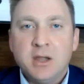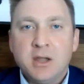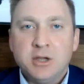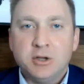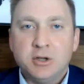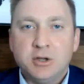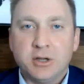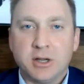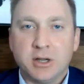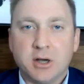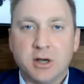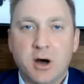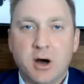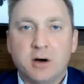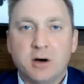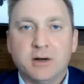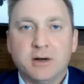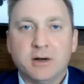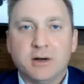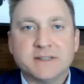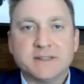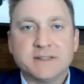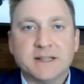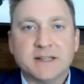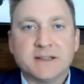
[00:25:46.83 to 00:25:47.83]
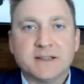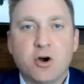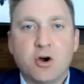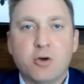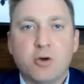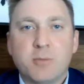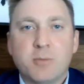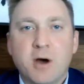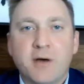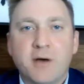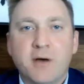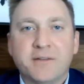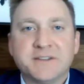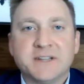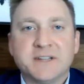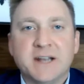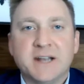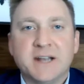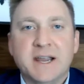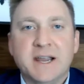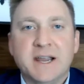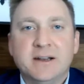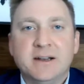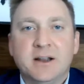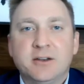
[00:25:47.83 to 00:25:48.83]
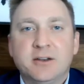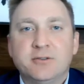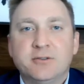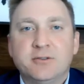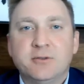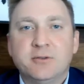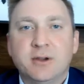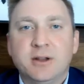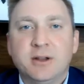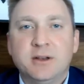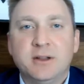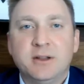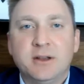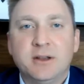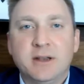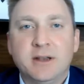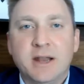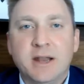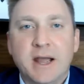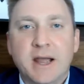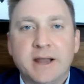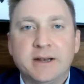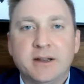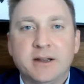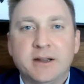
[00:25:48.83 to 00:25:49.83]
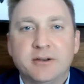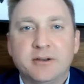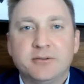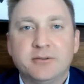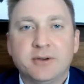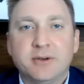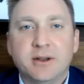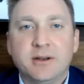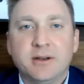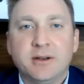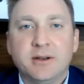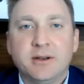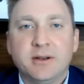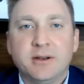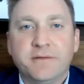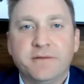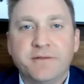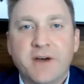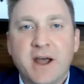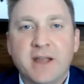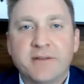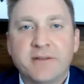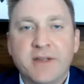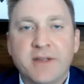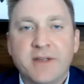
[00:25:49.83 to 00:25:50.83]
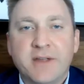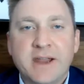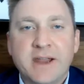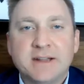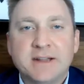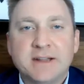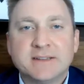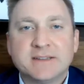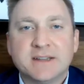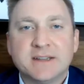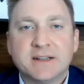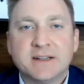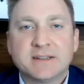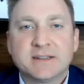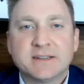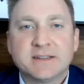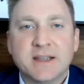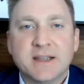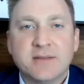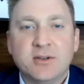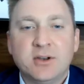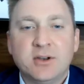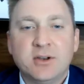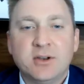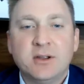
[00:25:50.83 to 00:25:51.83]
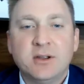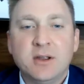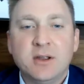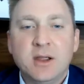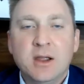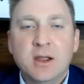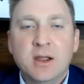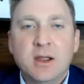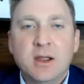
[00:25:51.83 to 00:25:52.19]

You can call us at the home office at 800-900-5867.